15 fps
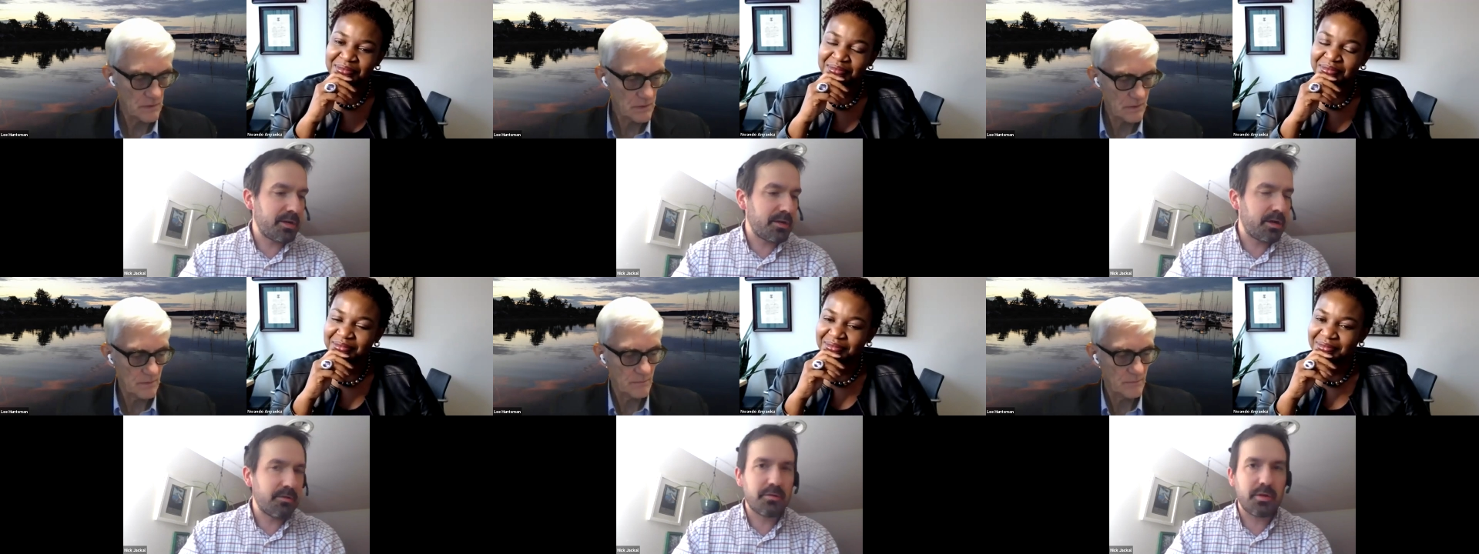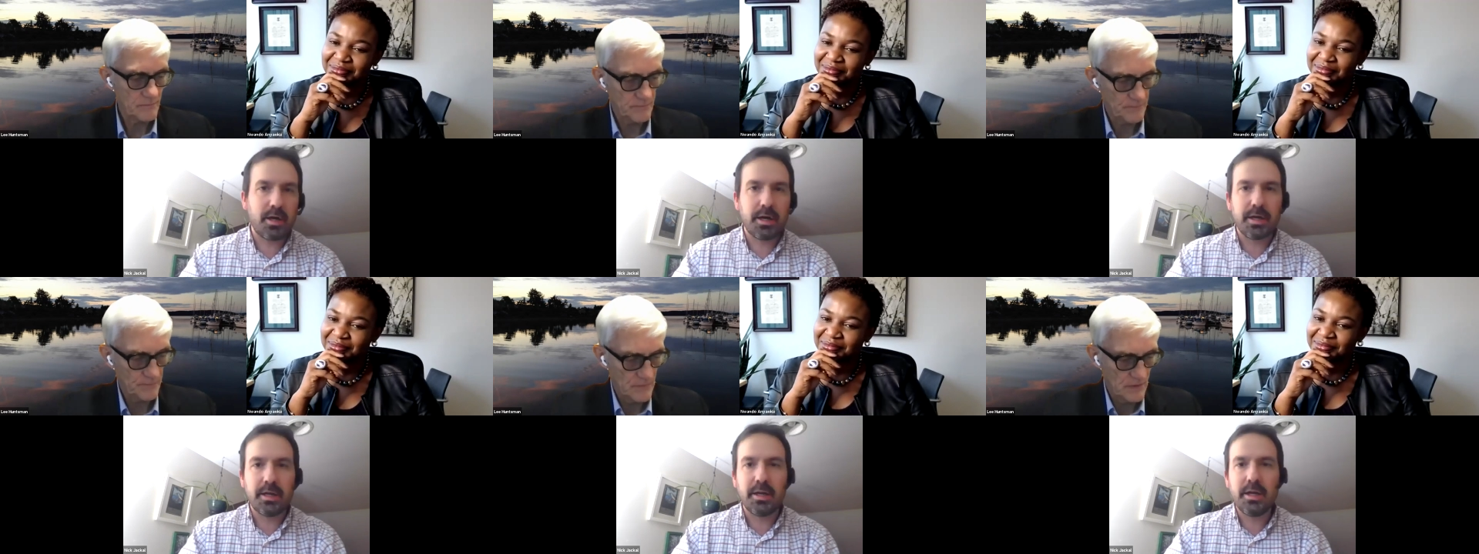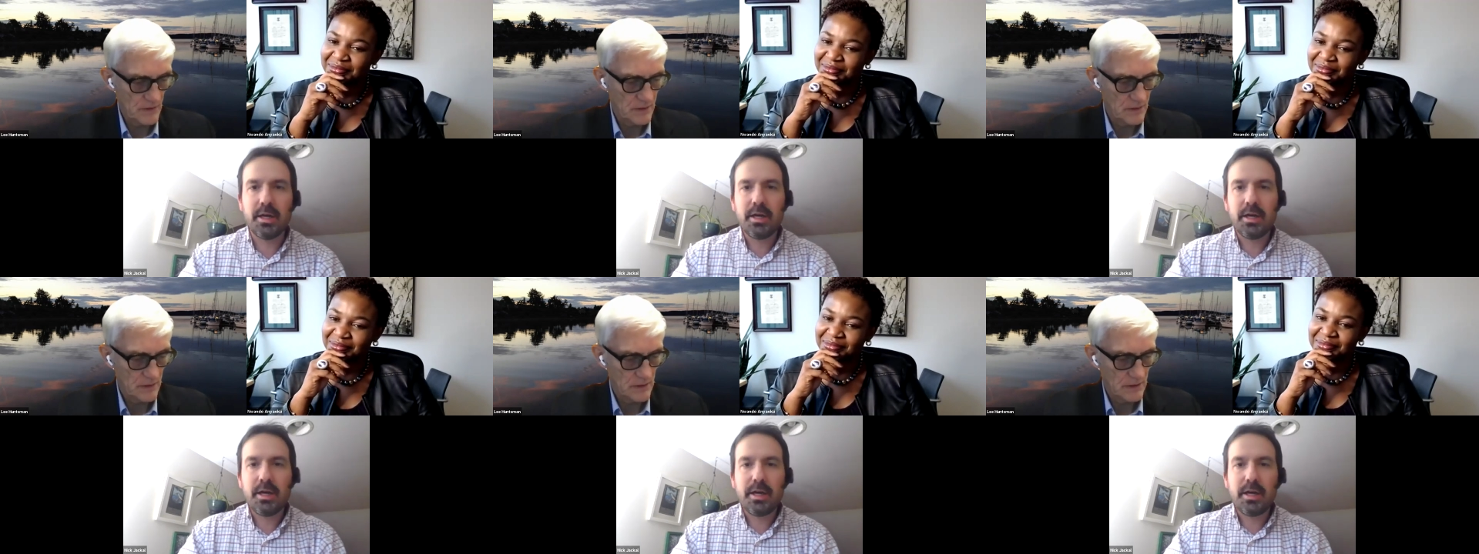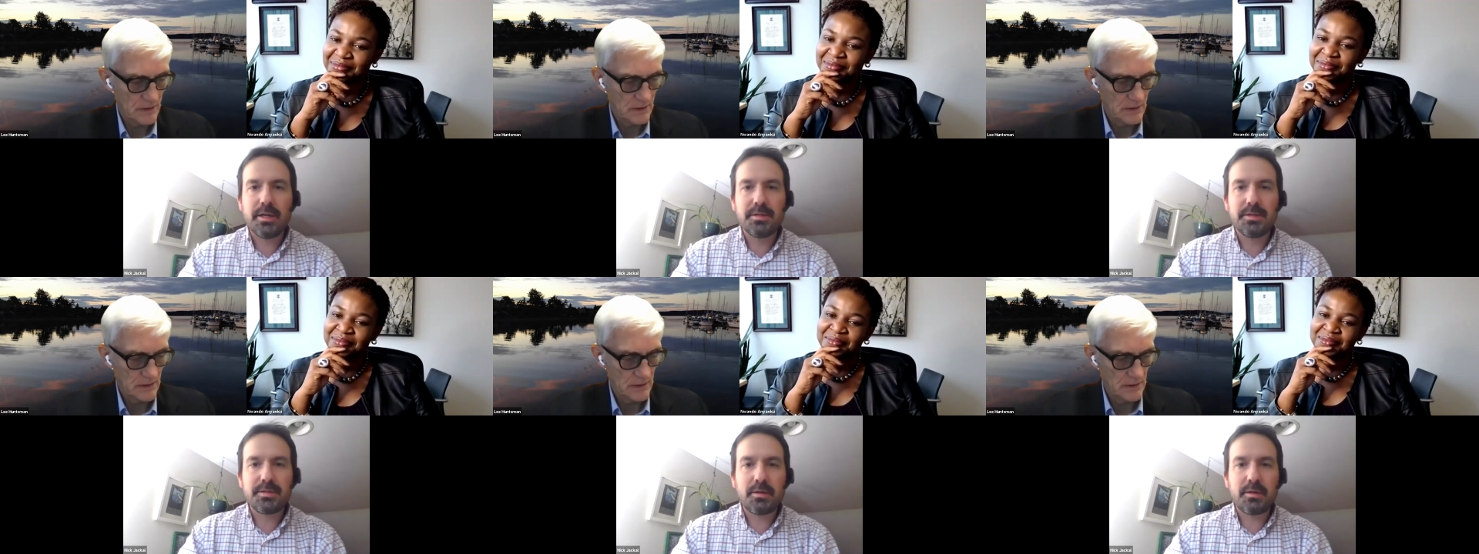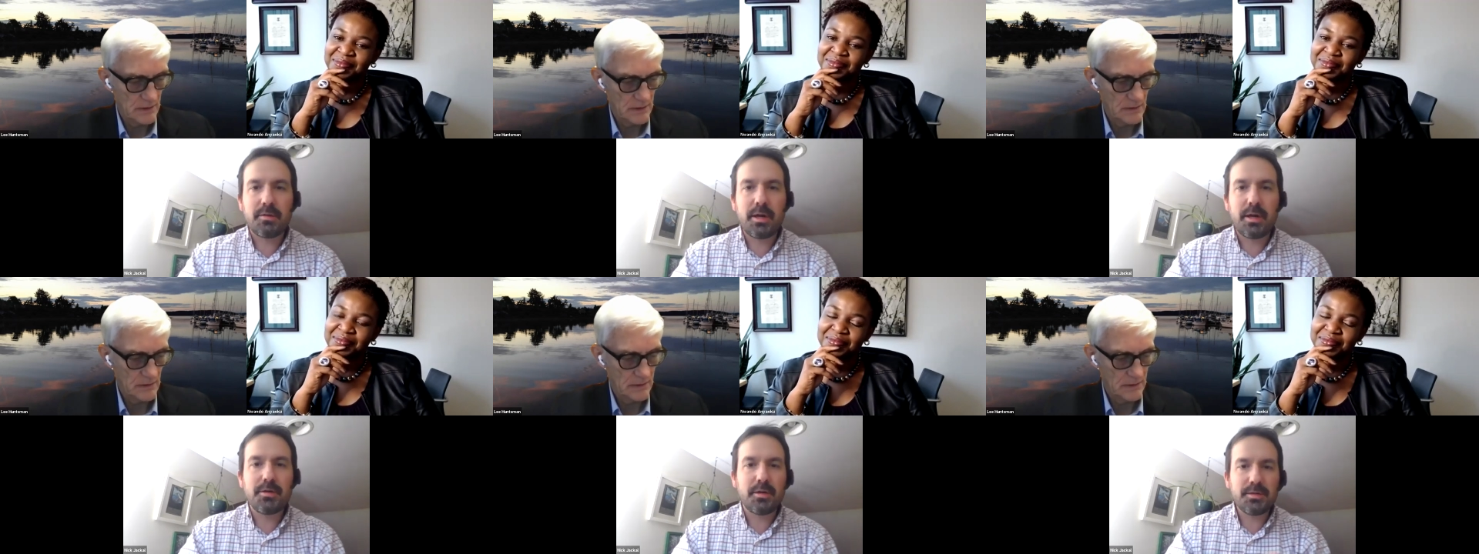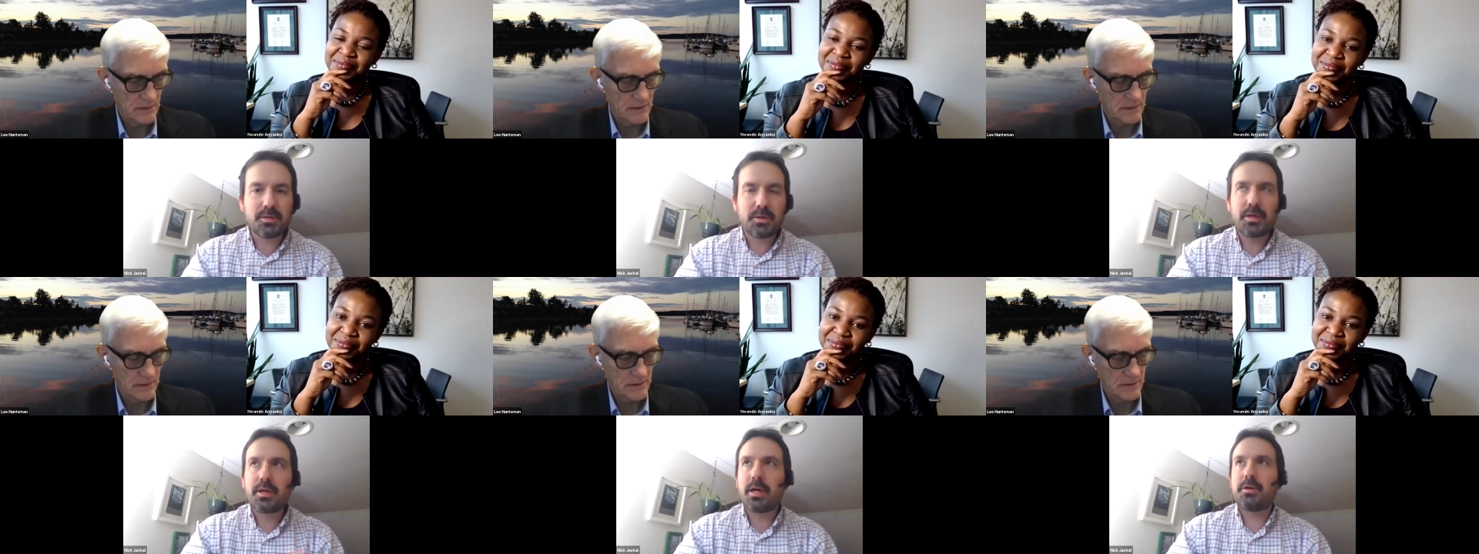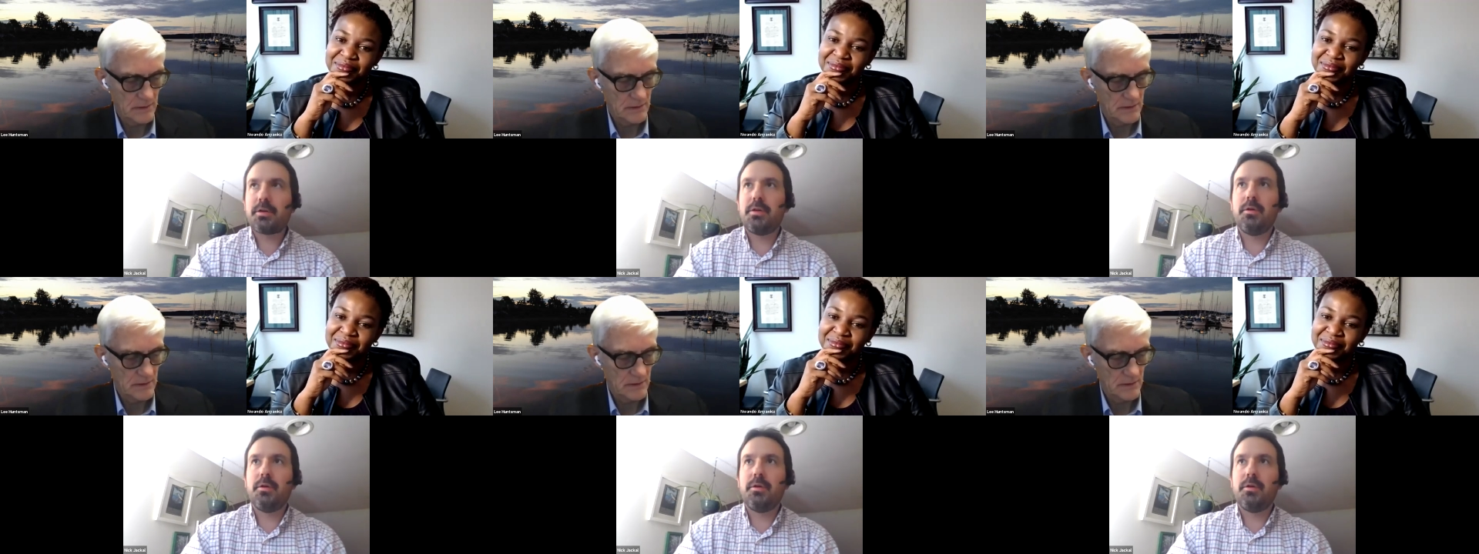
Speaker 1: gotten offline is around your story, Dr.